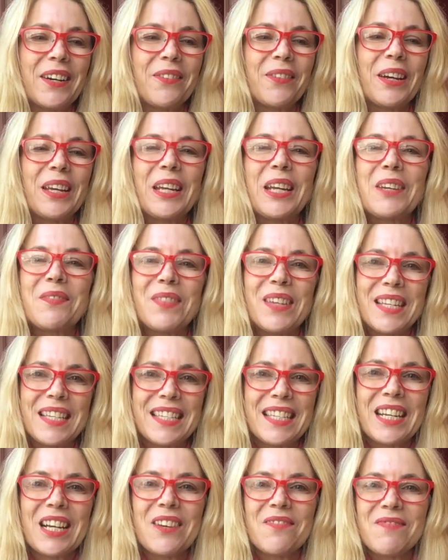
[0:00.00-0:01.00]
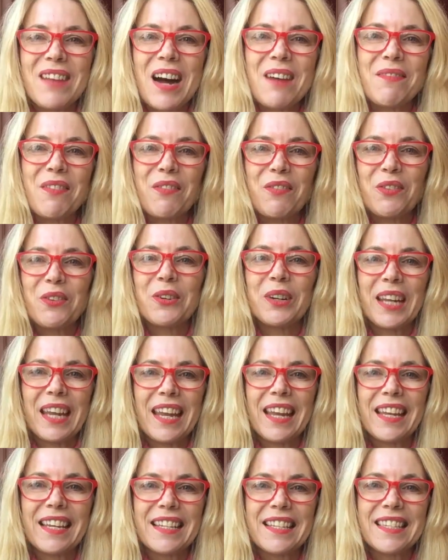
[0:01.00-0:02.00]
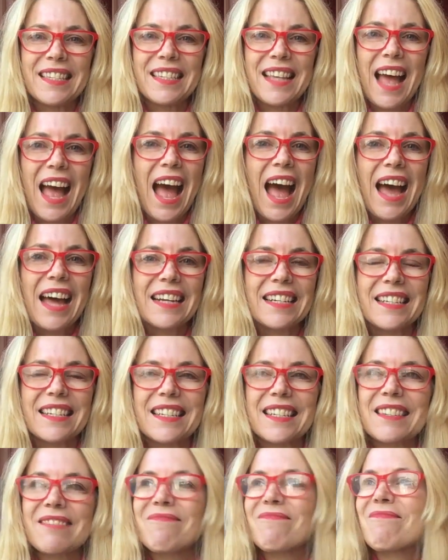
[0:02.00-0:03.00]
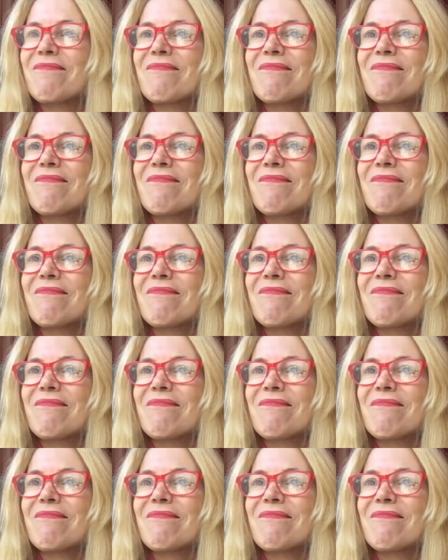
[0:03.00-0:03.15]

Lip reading: where you can be a single mum of four kids and